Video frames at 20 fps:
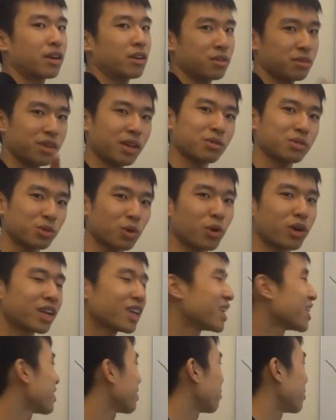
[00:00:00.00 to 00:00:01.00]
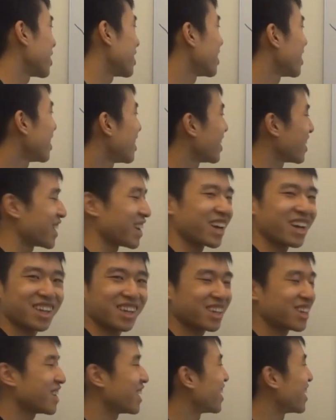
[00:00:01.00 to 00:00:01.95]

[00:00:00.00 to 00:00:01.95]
No, that was corny, but yeah.